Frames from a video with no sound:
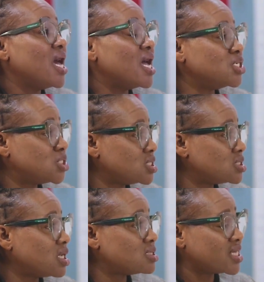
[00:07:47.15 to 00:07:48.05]
and
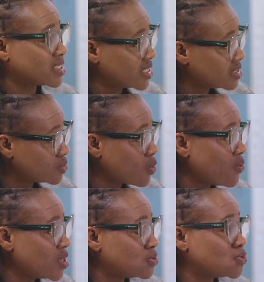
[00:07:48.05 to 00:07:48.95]
she's a success
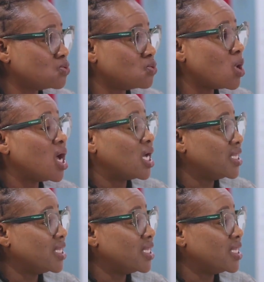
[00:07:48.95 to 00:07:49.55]
story to